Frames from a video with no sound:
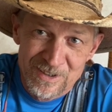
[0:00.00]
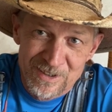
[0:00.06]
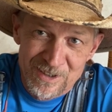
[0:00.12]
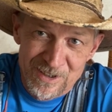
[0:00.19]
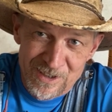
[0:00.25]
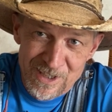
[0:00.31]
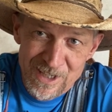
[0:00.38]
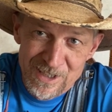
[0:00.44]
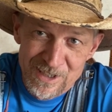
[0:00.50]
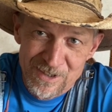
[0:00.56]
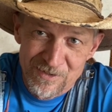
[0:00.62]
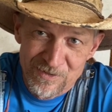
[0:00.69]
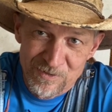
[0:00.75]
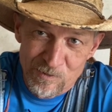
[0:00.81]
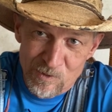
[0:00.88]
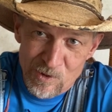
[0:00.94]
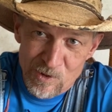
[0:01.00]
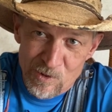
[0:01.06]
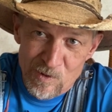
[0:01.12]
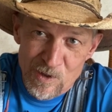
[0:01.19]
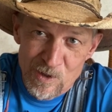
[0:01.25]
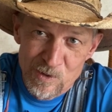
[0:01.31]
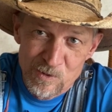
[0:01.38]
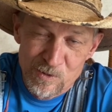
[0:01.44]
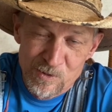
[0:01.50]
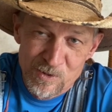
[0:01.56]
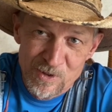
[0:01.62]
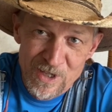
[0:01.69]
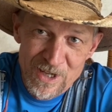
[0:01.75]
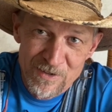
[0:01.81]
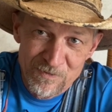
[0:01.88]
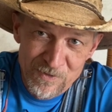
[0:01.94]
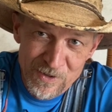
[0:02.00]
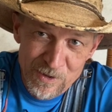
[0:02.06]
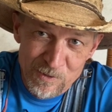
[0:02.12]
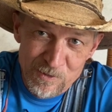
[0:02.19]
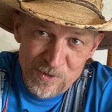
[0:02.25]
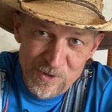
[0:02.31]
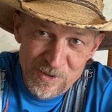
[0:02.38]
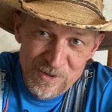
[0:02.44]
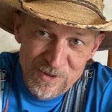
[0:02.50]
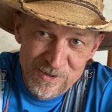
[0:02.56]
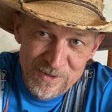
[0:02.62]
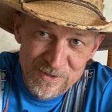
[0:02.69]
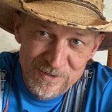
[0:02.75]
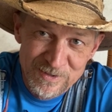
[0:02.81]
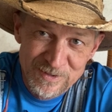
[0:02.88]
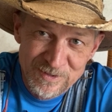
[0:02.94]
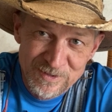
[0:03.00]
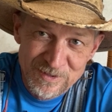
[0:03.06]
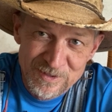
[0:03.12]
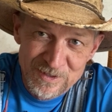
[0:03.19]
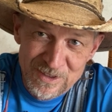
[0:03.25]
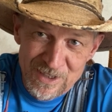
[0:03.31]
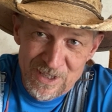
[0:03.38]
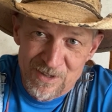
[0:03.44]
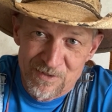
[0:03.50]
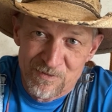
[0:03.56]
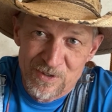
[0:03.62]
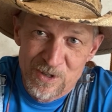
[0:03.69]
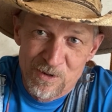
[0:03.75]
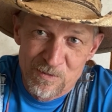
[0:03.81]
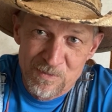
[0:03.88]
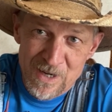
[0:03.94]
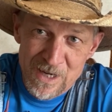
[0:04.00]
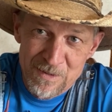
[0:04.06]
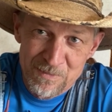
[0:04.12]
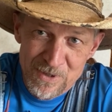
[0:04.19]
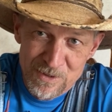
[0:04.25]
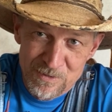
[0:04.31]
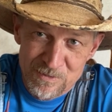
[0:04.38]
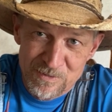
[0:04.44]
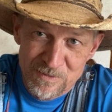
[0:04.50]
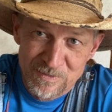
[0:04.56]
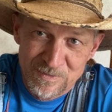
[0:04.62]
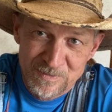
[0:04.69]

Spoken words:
connect the water hose to that filter, and fill my pool.